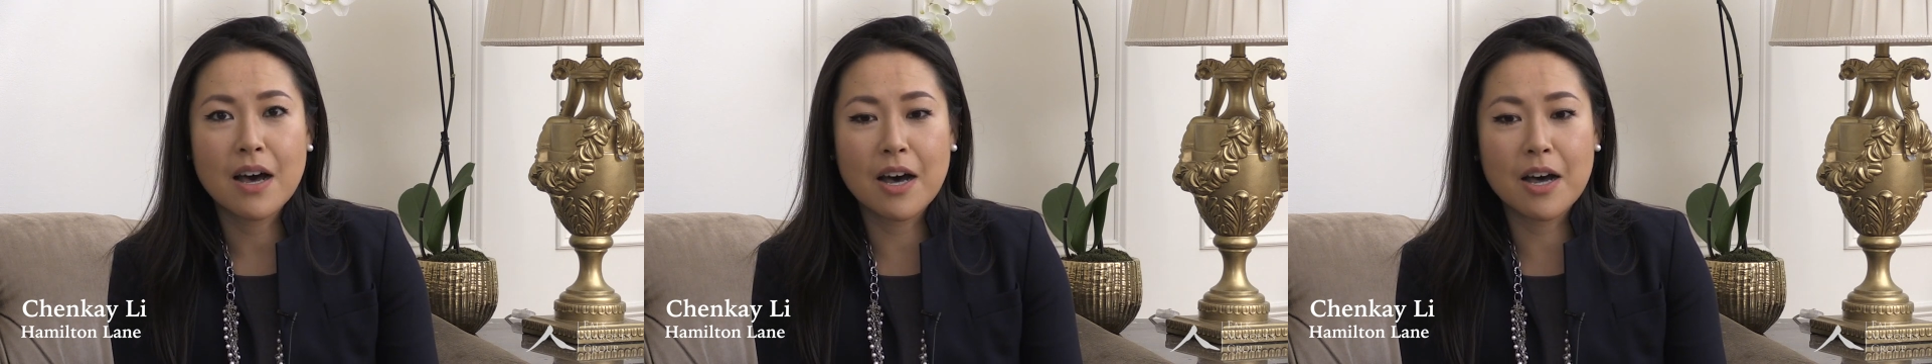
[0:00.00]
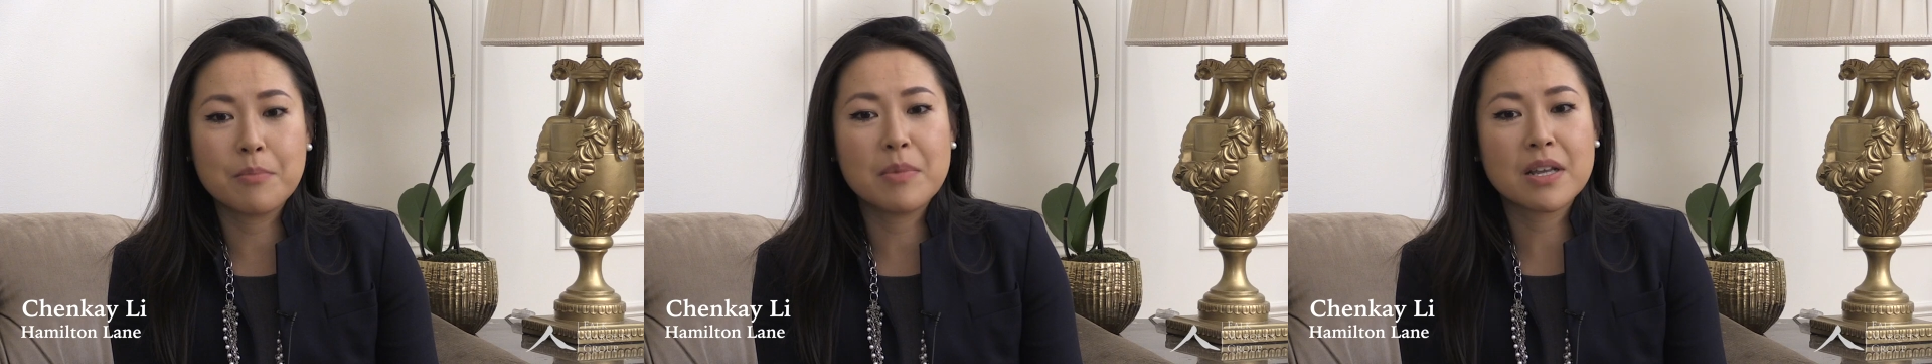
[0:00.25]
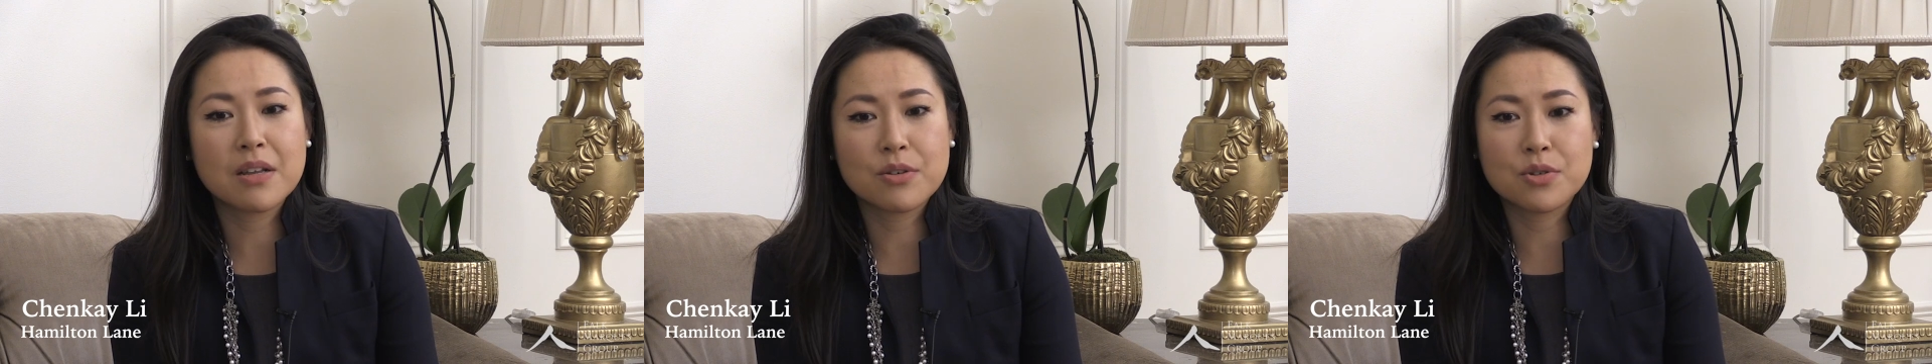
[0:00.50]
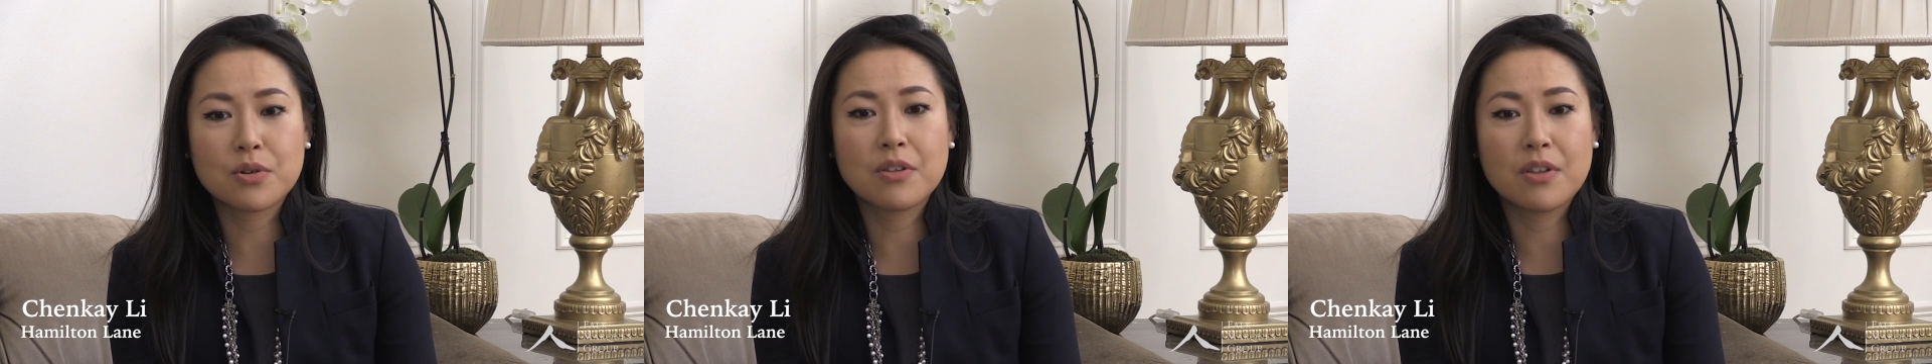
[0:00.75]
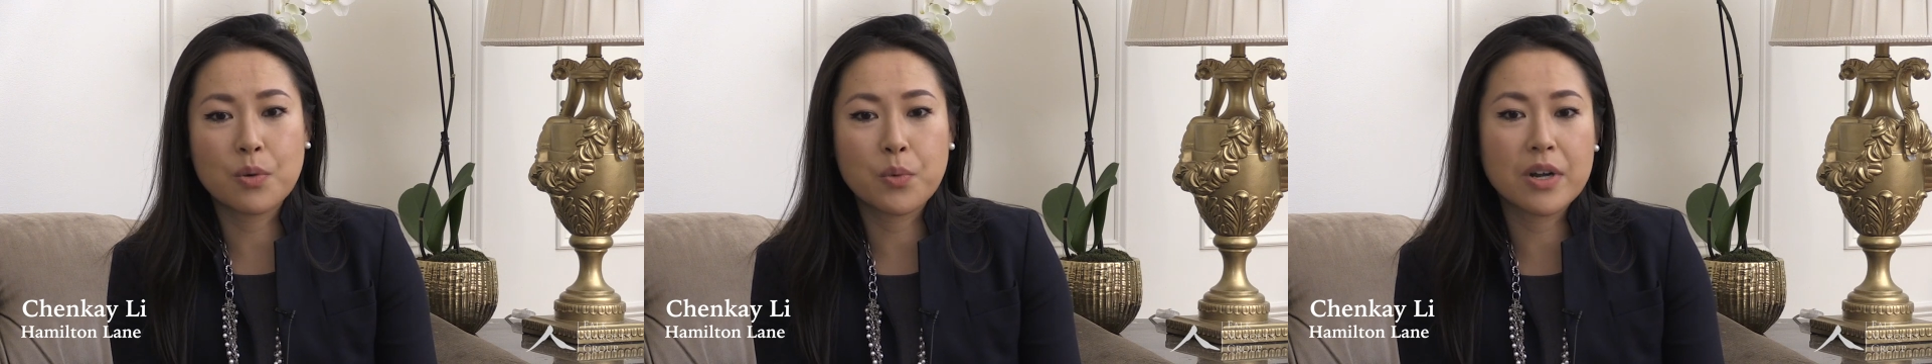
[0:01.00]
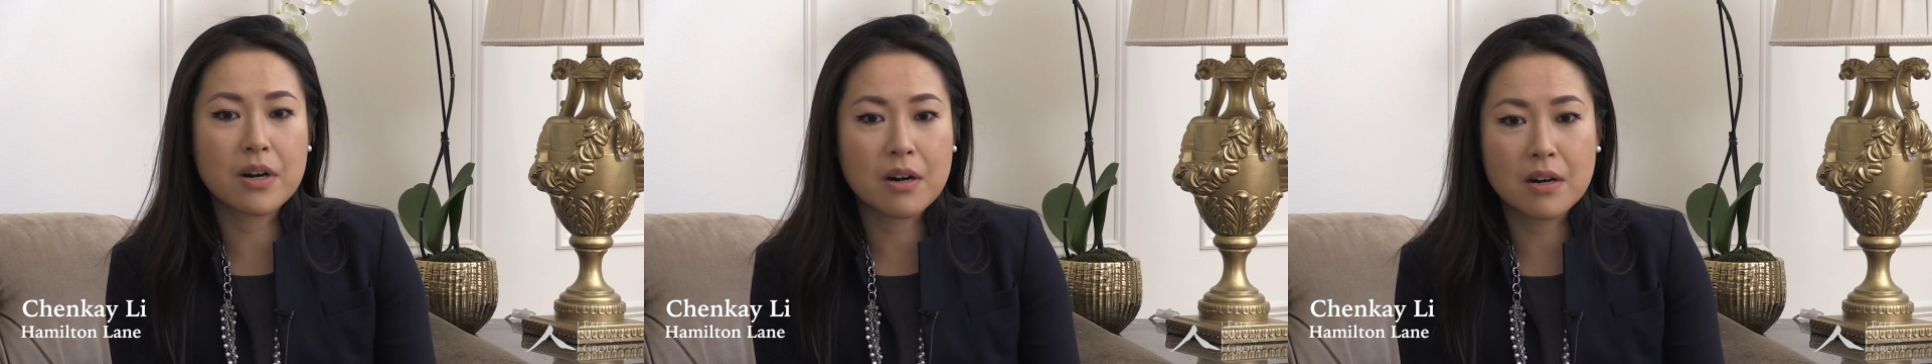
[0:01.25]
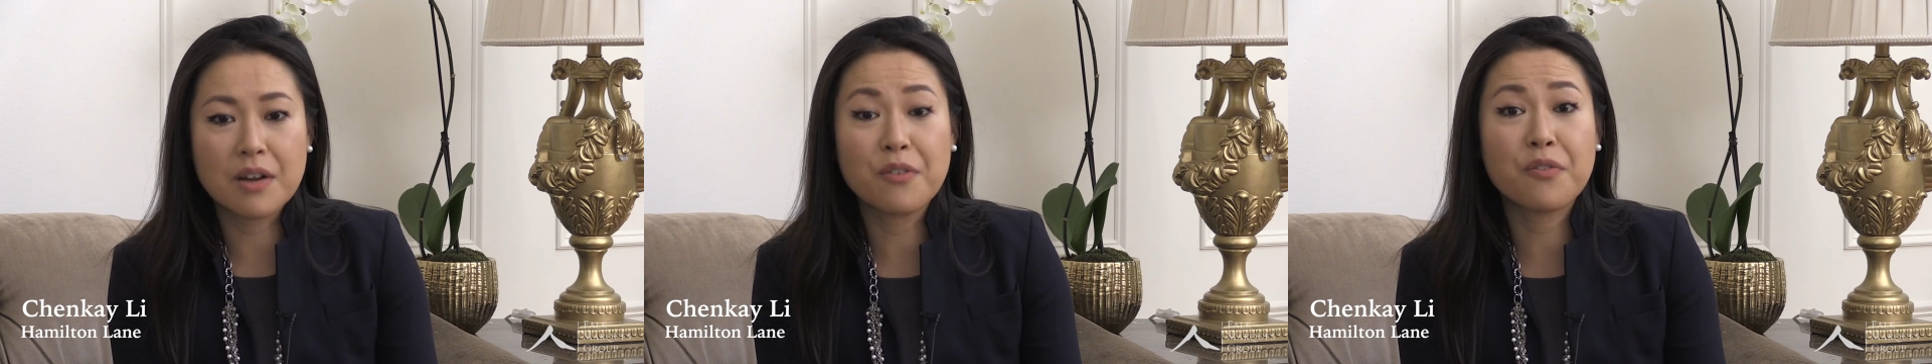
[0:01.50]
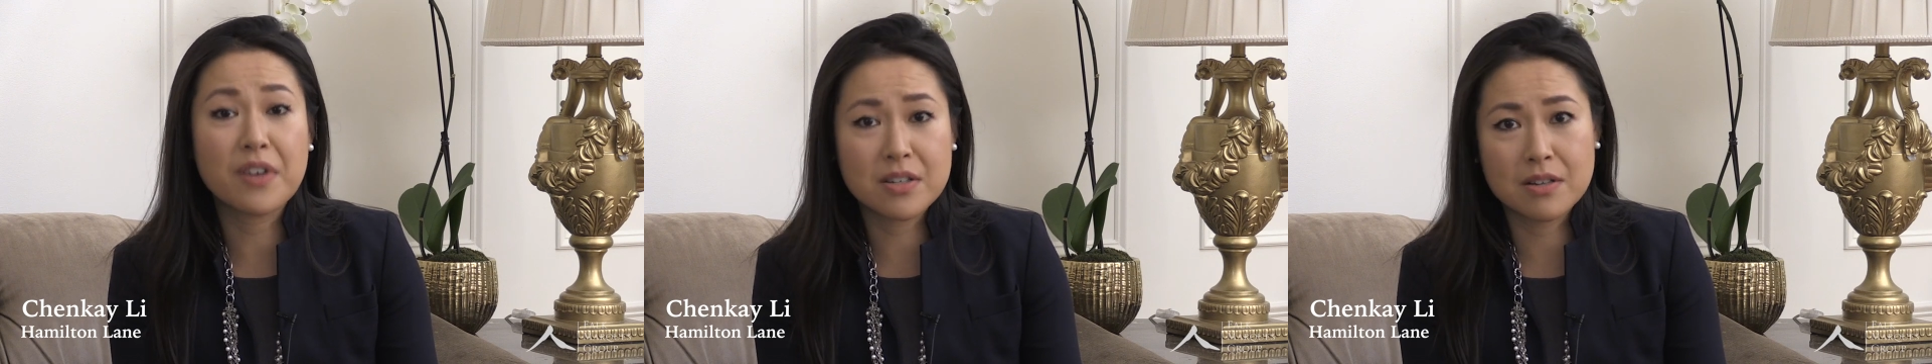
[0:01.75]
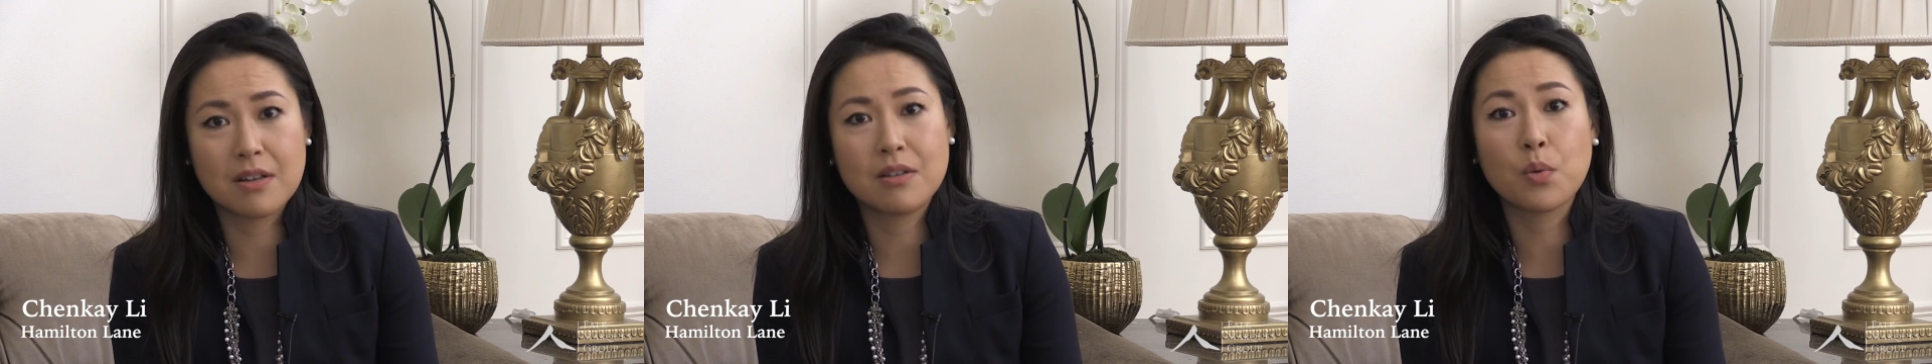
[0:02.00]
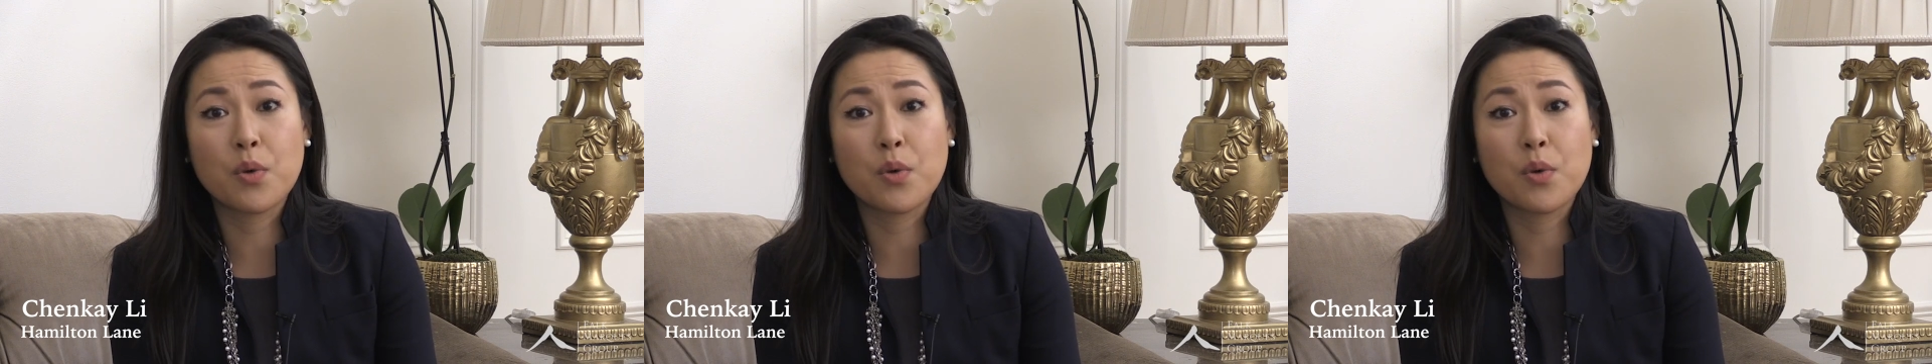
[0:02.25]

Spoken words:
and making sure that we are efficient